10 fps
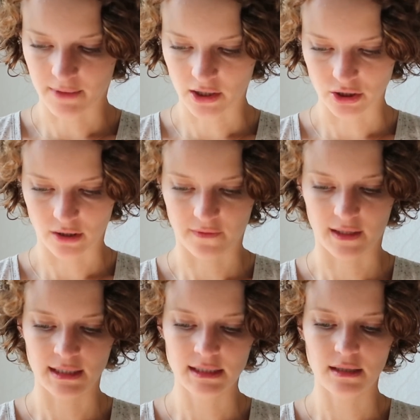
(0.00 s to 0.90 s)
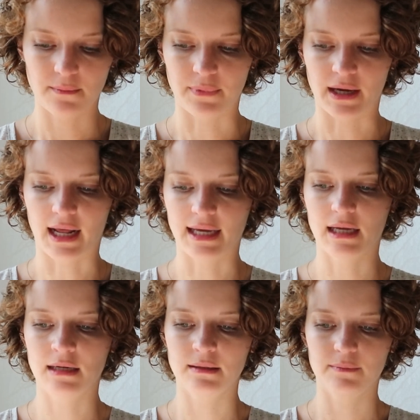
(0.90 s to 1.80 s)
I'm not sure if it is, but I
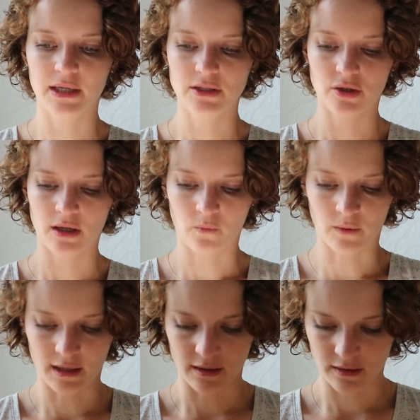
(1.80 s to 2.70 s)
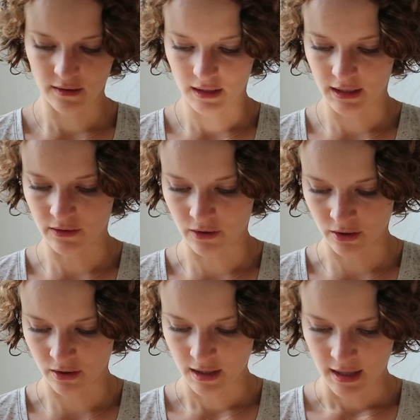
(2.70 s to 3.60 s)
can picture it with
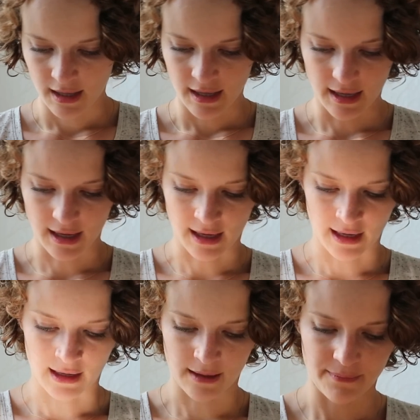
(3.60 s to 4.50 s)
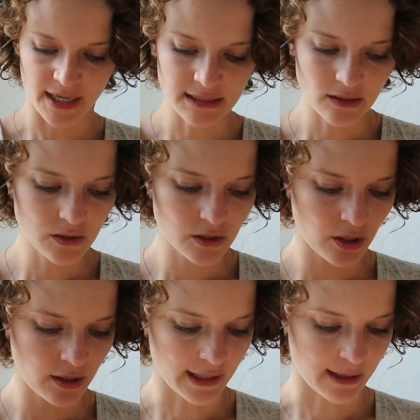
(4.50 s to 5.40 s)
either a pencil
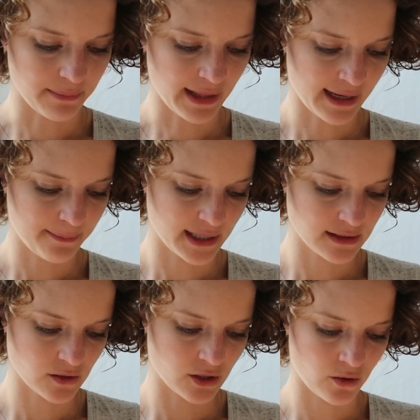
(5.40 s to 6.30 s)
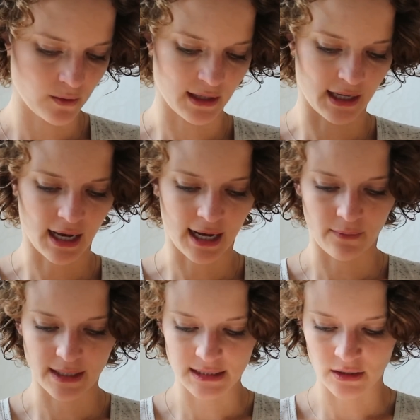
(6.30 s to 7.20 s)
skirt, like a black pencil skirt with like
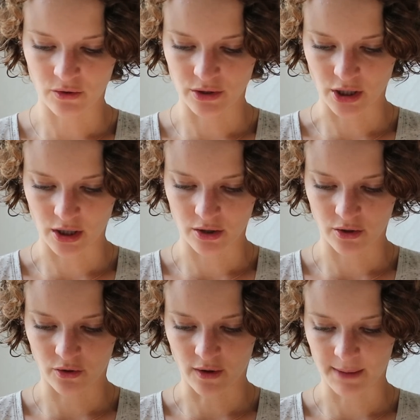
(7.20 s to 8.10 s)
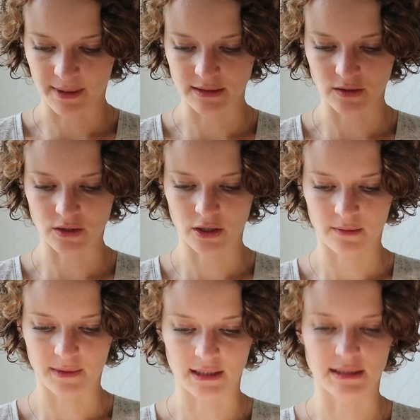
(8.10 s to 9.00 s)
high-waisted, or a dark gray pencil
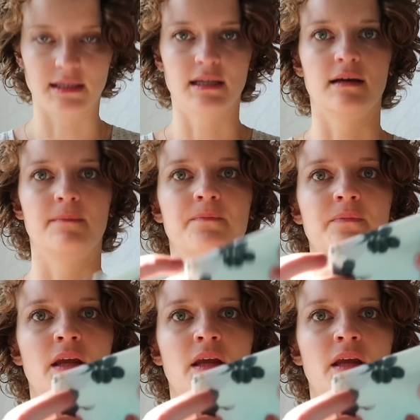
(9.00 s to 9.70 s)
skirt because the